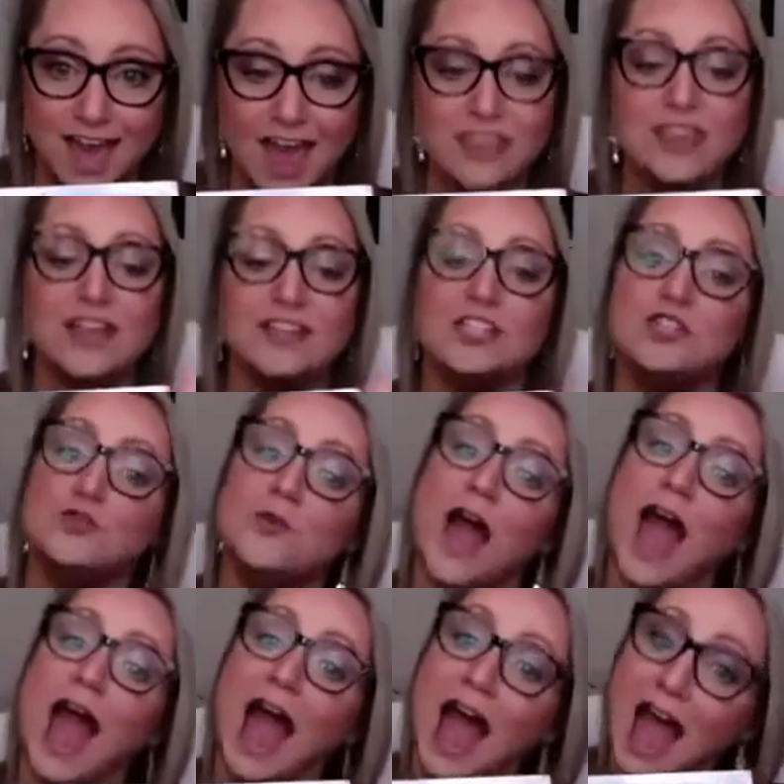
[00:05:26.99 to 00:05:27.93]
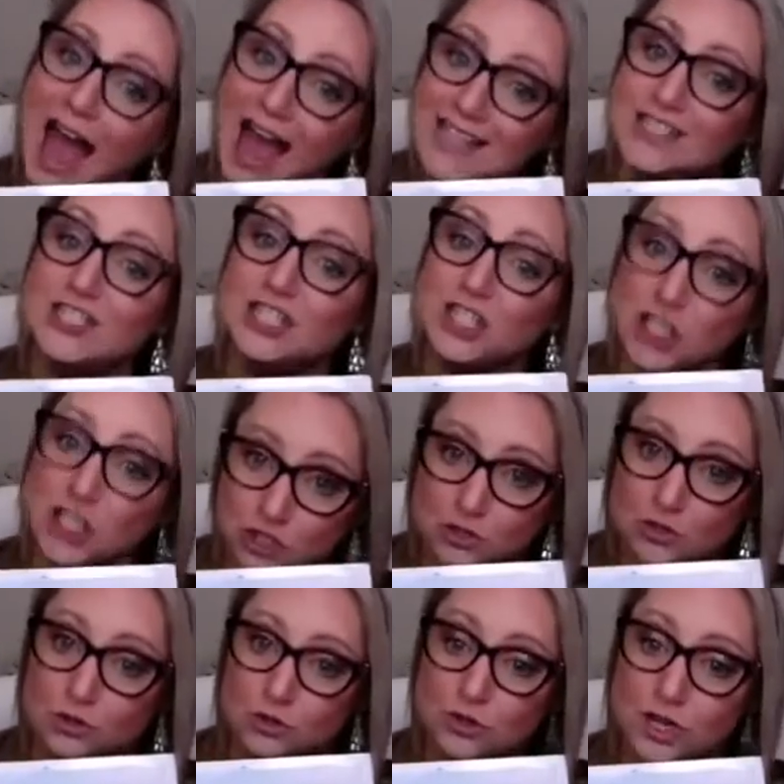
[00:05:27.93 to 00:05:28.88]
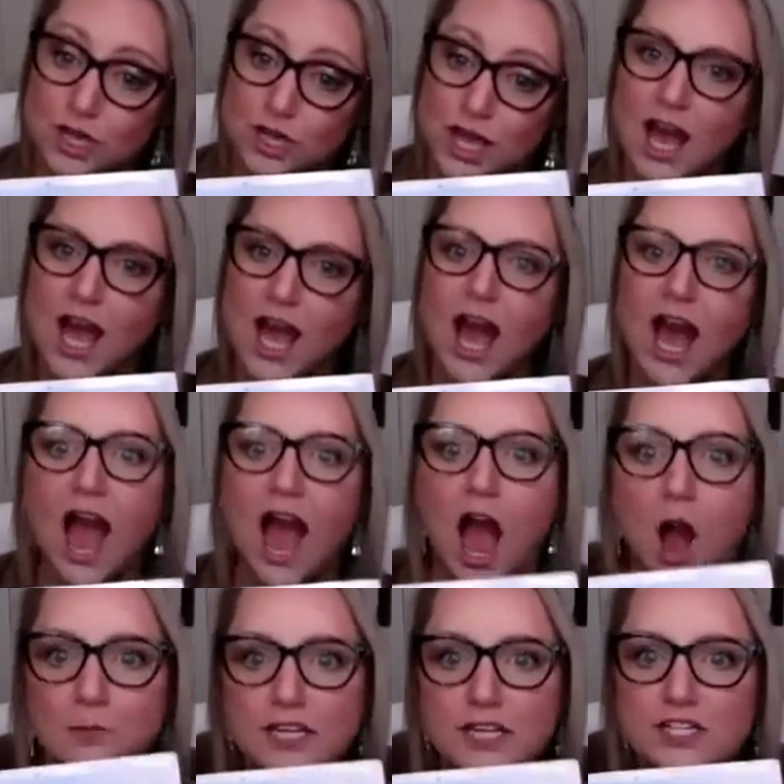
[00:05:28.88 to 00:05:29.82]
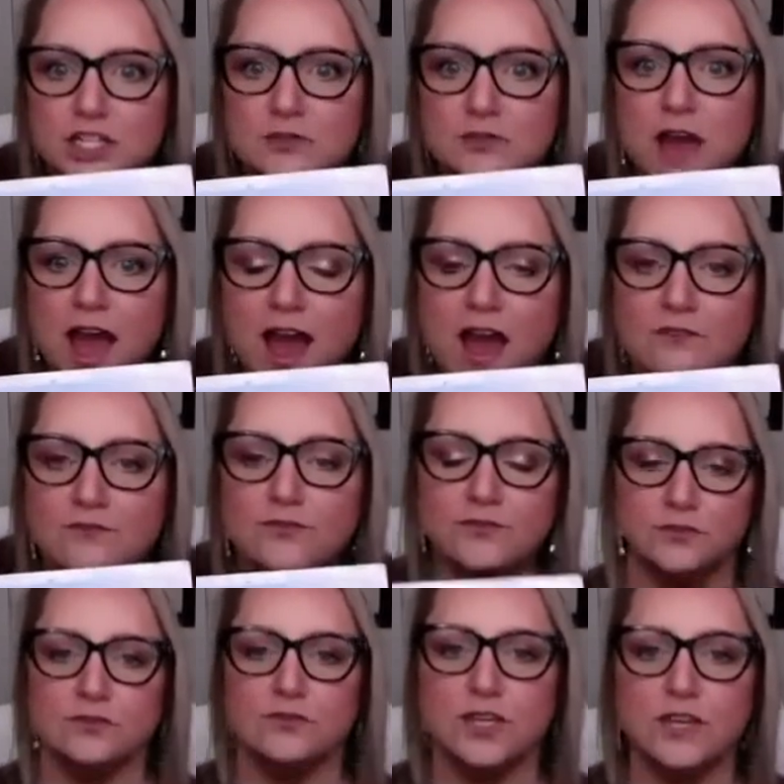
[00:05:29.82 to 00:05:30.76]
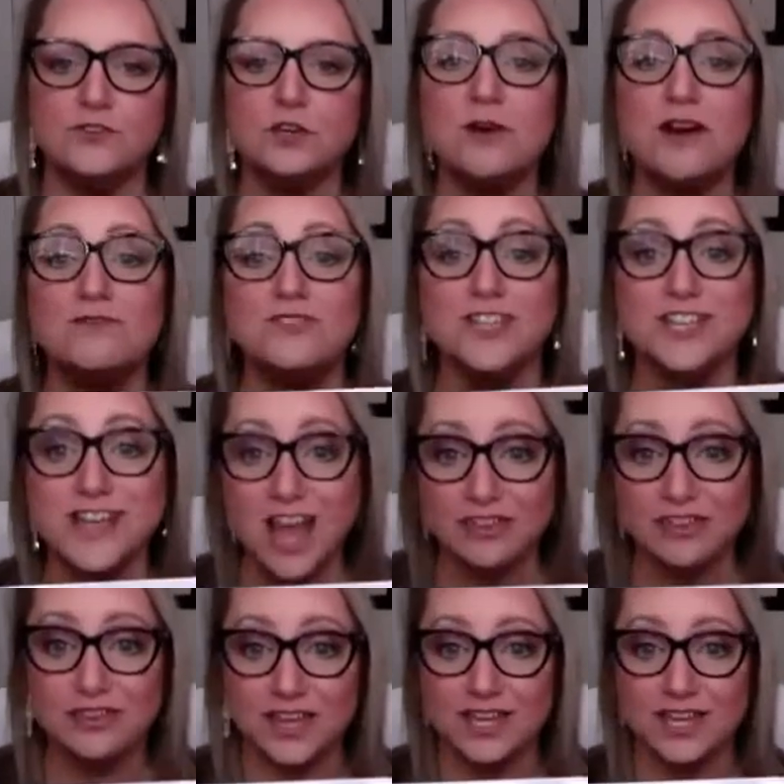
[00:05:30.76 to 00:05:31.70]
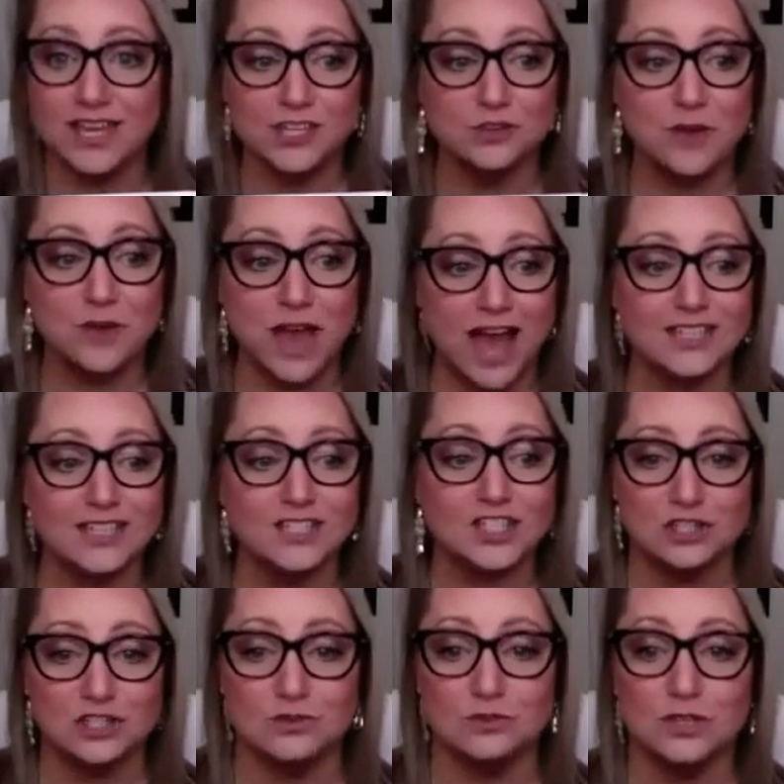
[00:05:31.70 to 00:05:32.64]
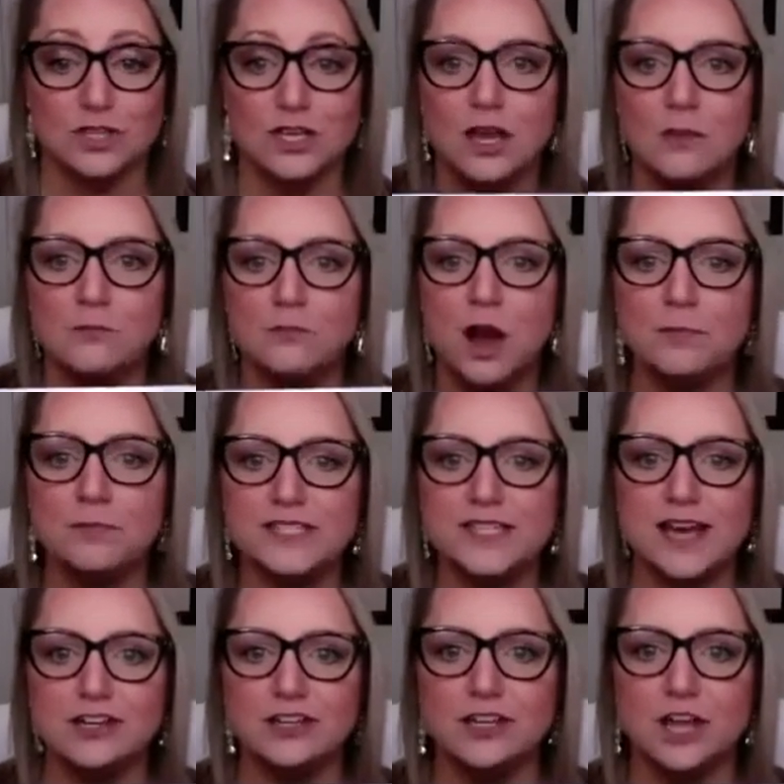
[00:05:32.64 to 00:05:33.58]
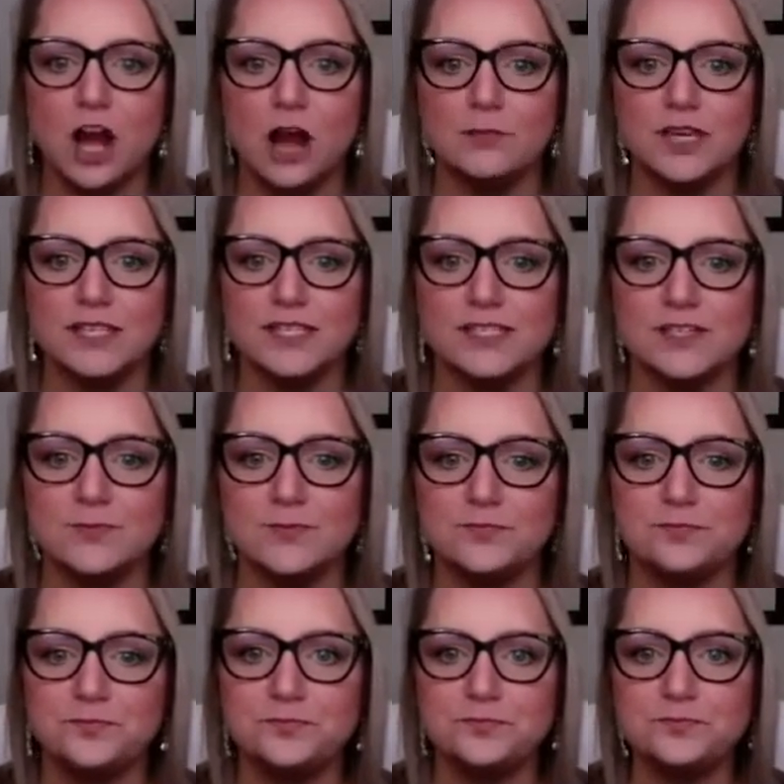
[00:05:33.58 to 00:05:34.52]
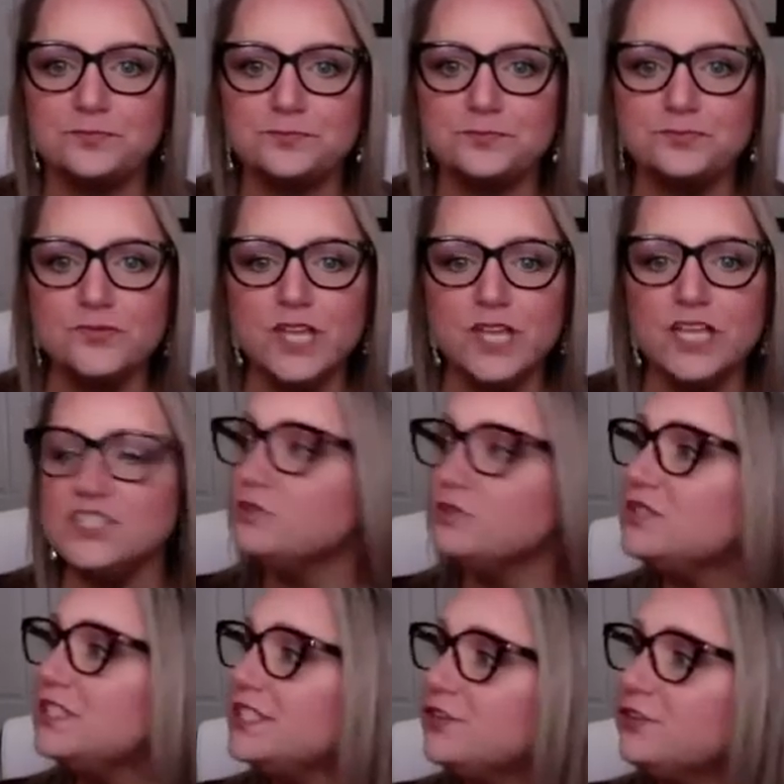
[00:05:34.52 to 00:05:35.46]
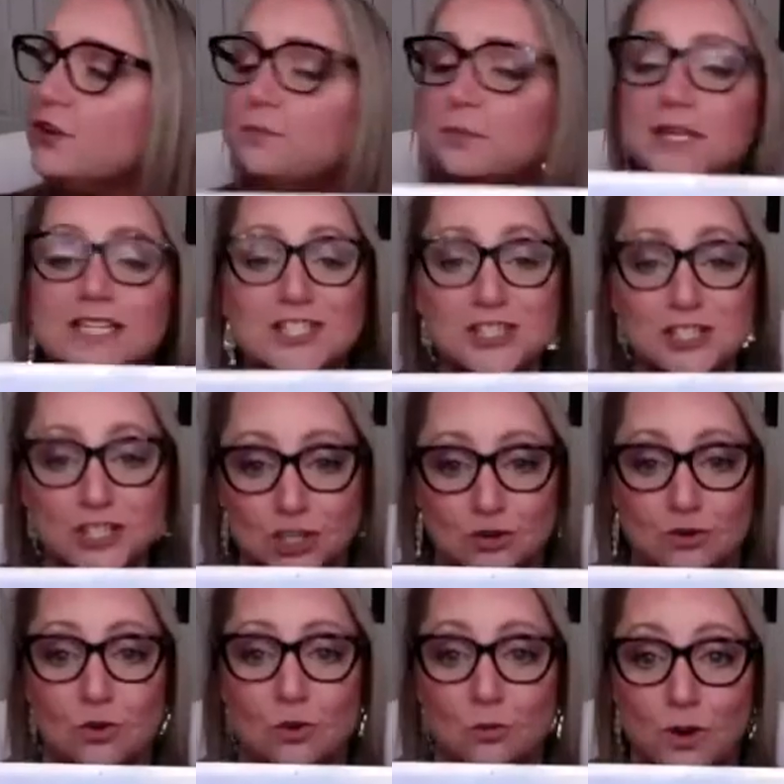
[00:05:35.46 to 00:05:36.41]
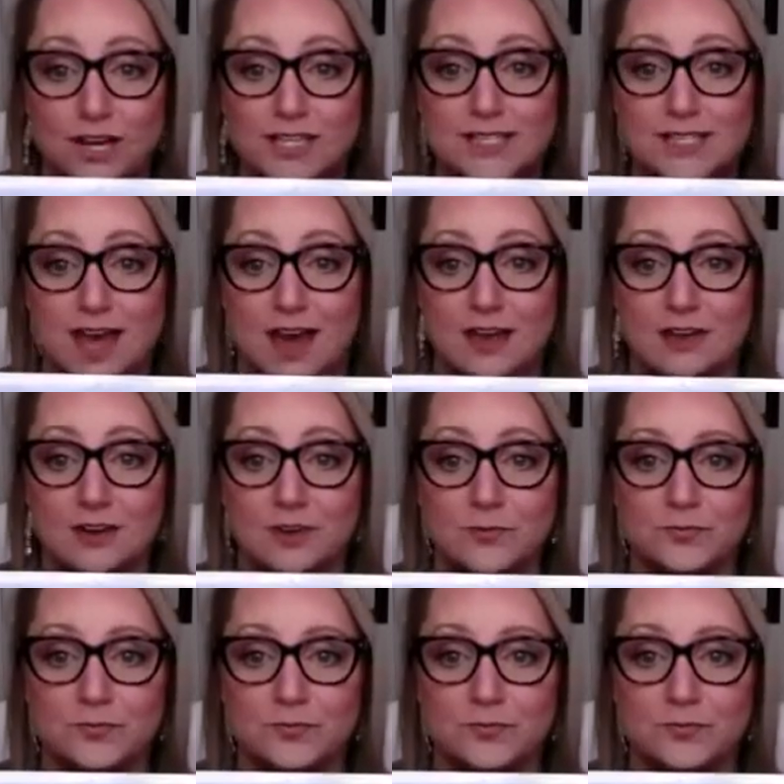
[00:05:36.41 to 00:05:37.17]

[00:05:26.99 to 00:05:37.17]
and then you add 2, how many do you have? If you have nothing and you add 2, pop it down in the comments. So 0 plus 2, what is that?